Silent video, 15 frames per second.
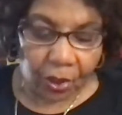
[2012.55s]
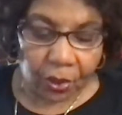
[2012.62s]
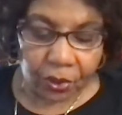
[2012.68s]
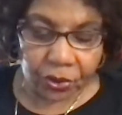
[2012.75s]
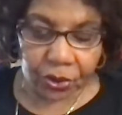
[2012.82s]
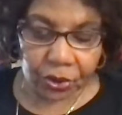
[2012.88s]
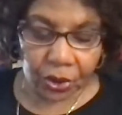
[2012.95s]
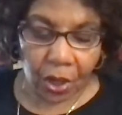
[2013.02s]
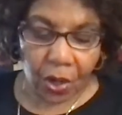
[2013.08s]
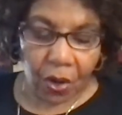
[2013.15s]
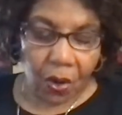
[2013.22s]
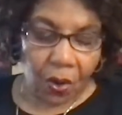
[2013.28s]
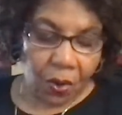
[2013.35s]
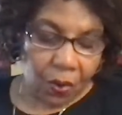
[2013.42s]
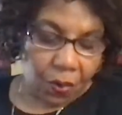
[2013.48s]

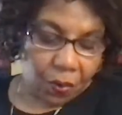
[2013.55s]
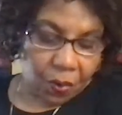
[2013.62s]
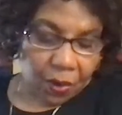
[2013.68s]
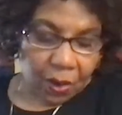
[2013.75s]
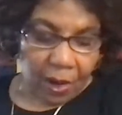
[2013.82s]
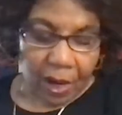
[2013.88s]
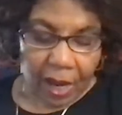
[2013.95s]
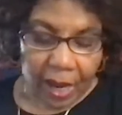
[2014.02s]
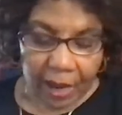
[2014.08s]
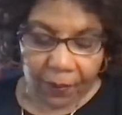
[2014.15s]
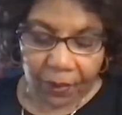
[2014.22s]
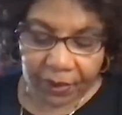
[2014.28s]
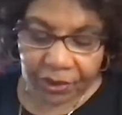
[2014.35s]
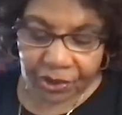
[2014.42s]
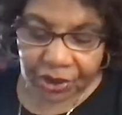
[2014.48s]
So I
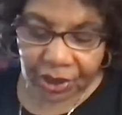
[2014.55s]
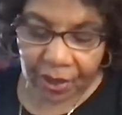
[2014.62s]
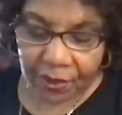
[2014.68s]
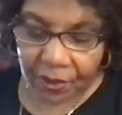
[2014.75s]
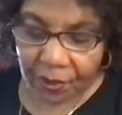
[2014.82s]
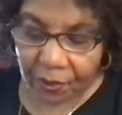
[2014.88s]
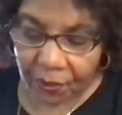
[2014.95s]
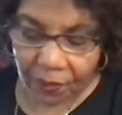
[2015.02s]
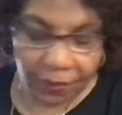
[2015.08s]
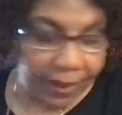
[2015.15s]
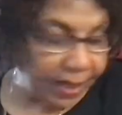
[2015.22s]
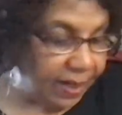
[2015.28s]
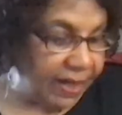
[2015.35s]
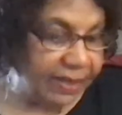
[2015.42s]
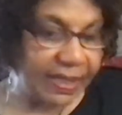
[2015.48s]
want to show you
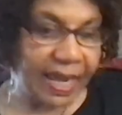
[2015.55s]
what it is.